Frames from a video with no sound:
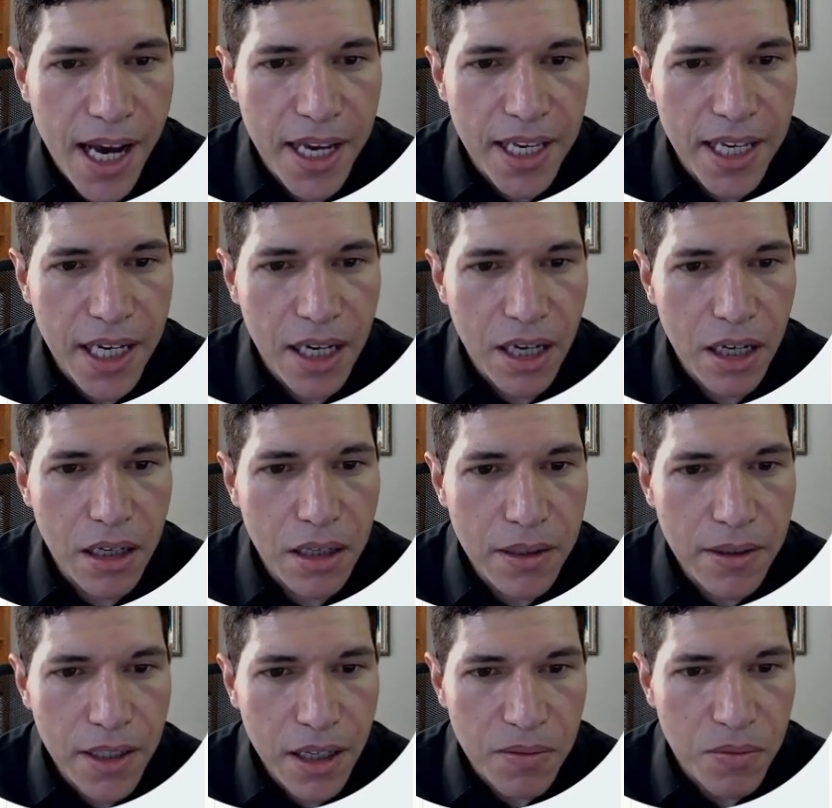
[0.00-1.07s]
Here,
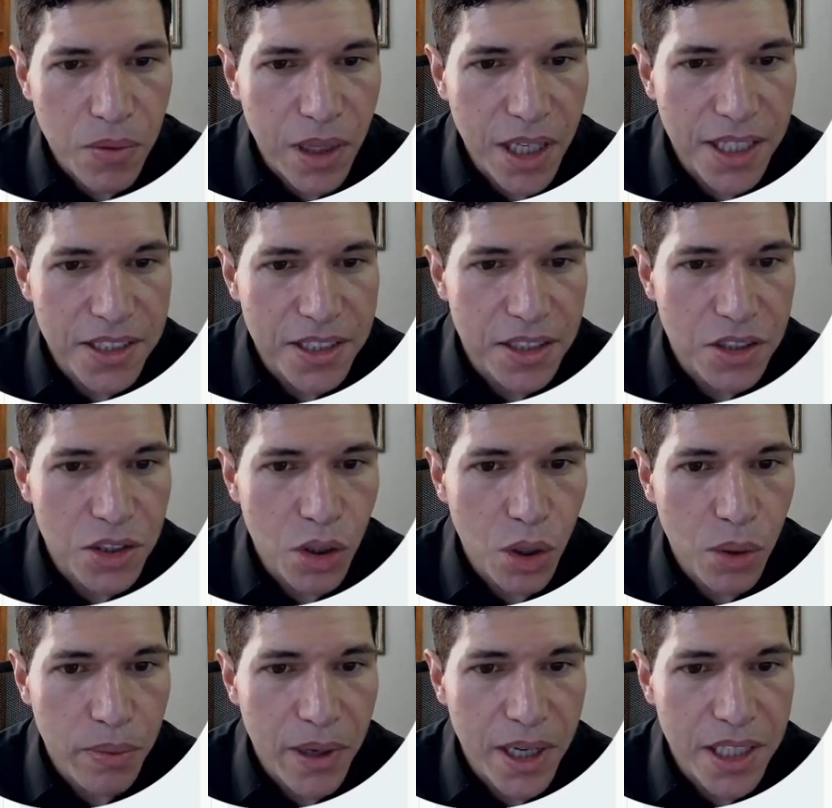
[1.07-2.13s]
list to
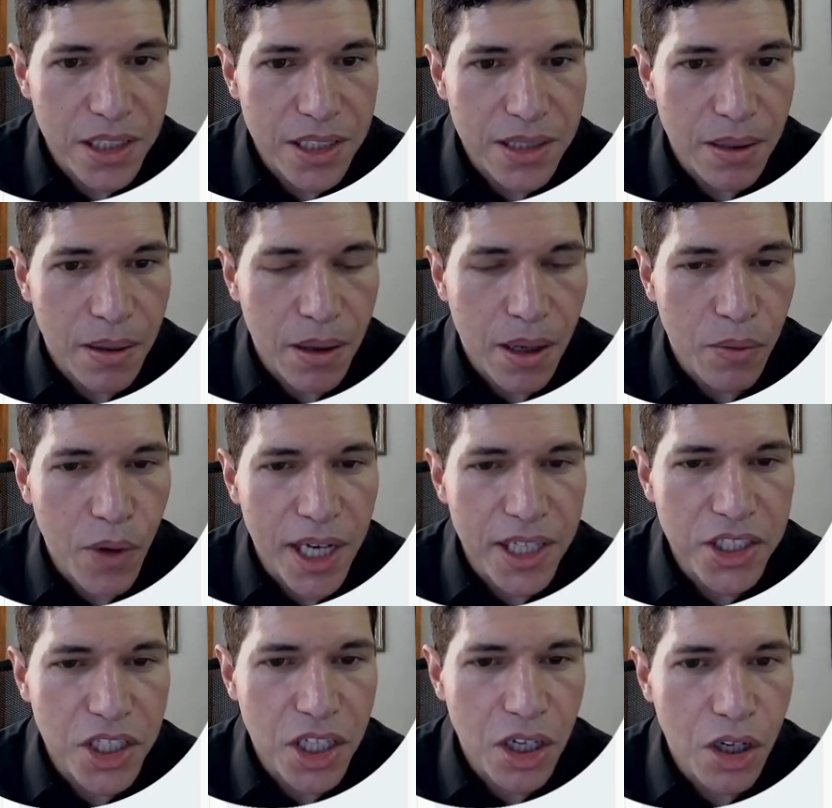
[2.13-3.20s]
sold price
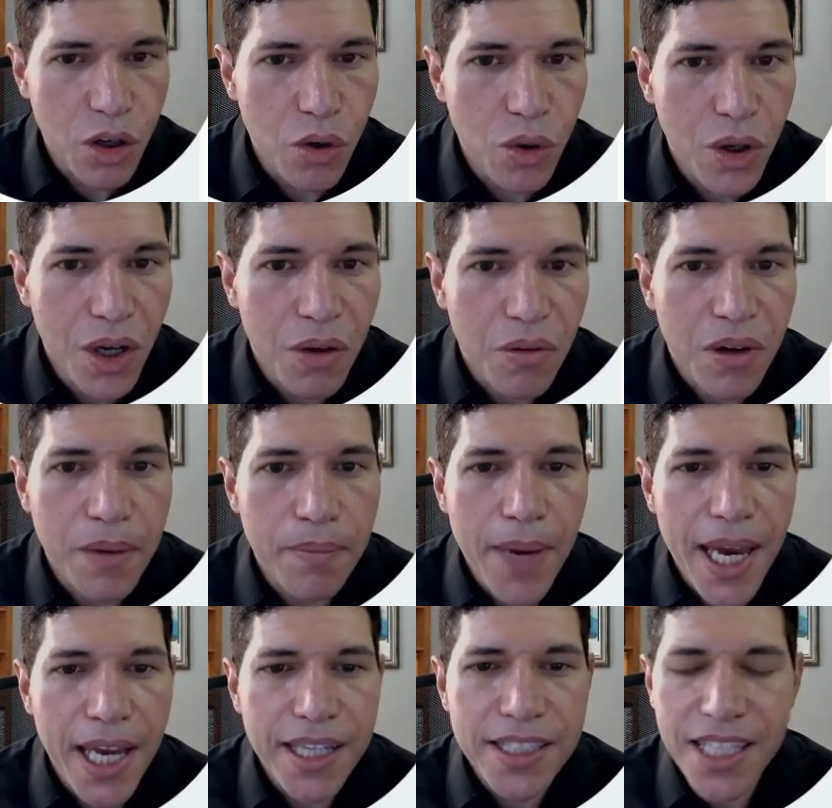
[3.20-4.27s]
ratio
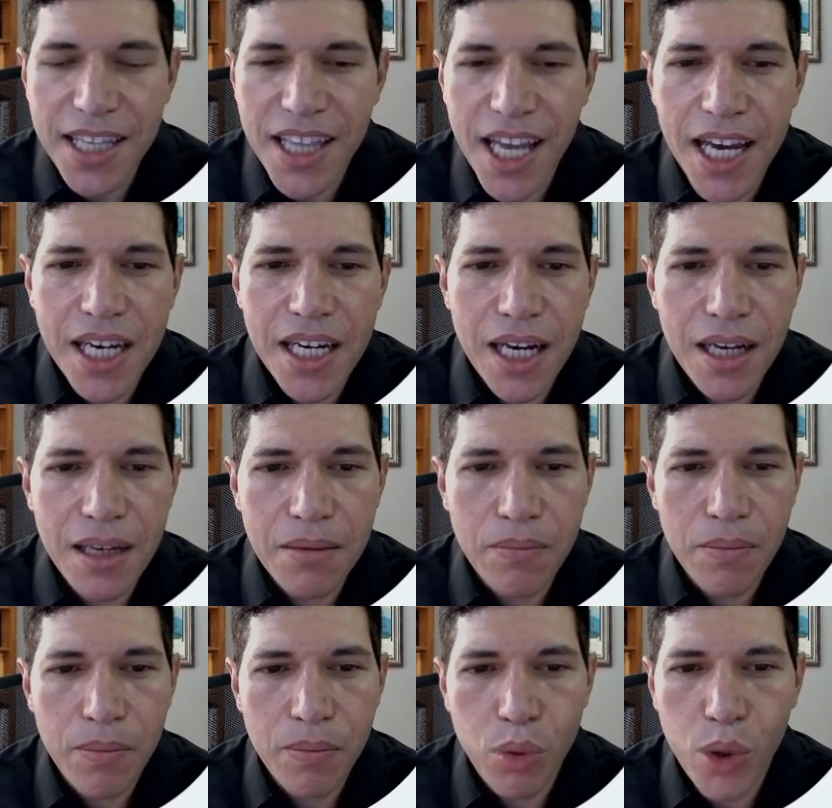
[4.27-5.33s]
remains at
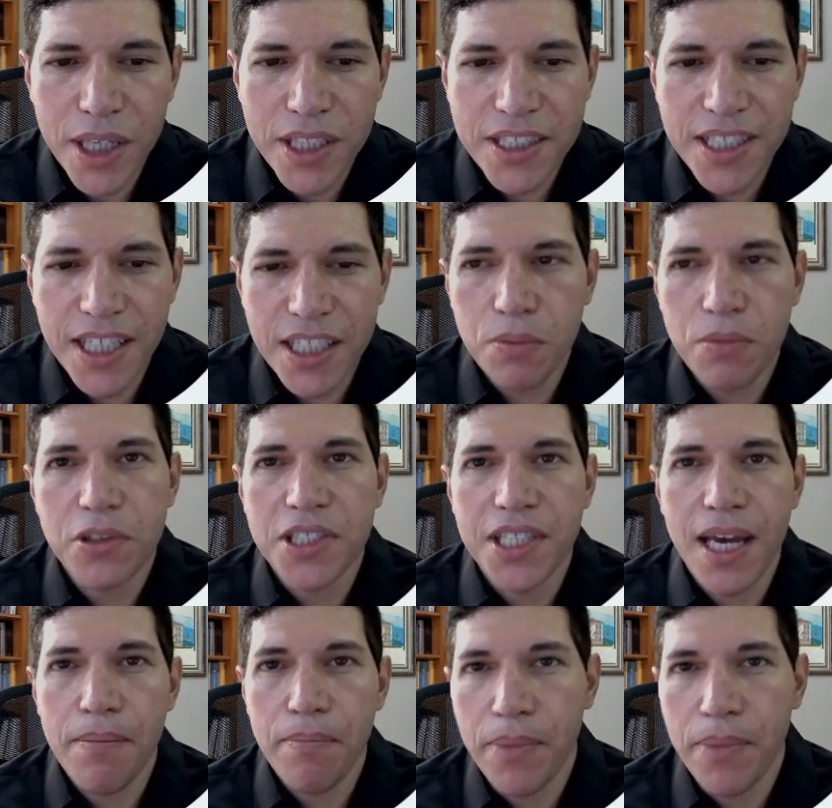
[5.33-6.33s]
99.6%,